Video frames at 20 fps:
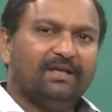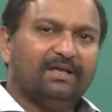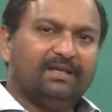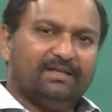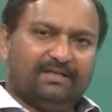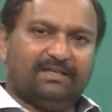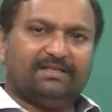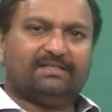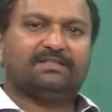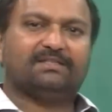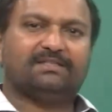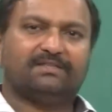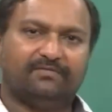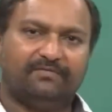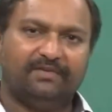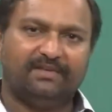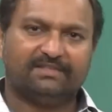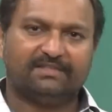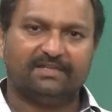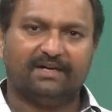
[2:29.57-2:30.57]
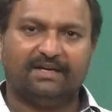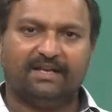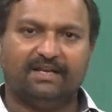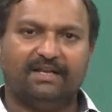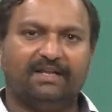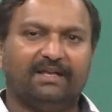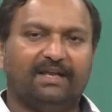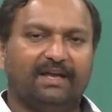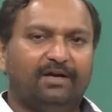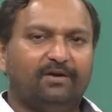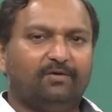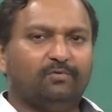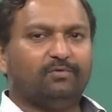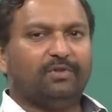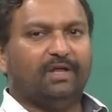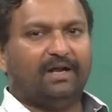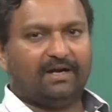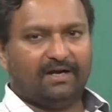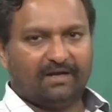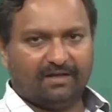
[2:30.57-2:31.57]
Yes, we certainly can do
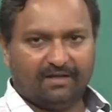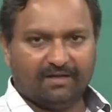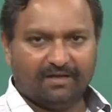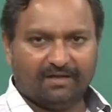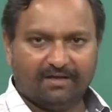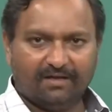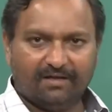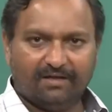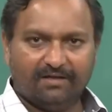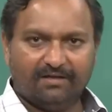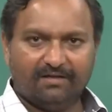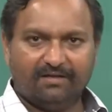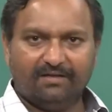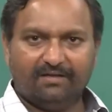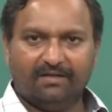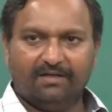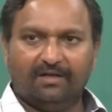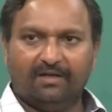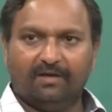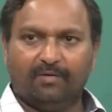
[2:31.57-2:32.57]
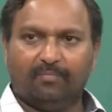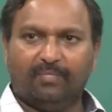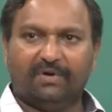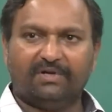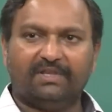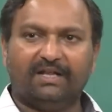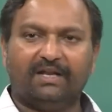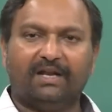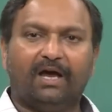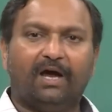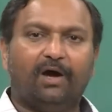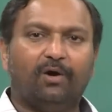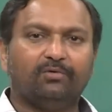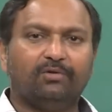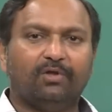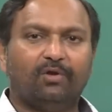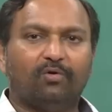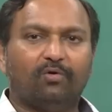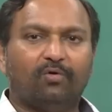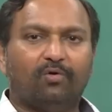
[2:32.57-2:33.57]
that, but then how
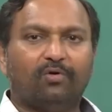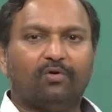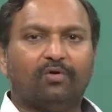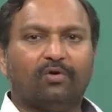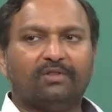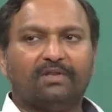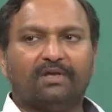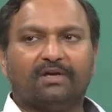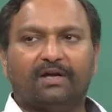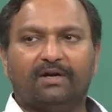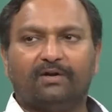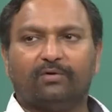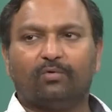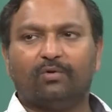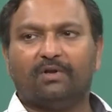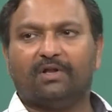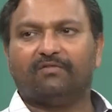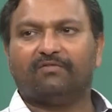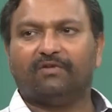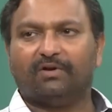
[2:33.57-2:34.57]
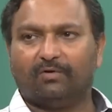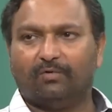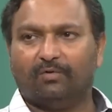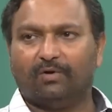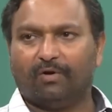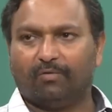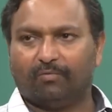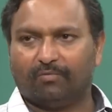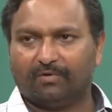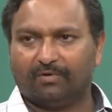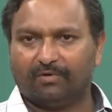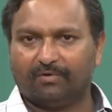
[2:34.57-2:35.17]
the load on the controller will go down.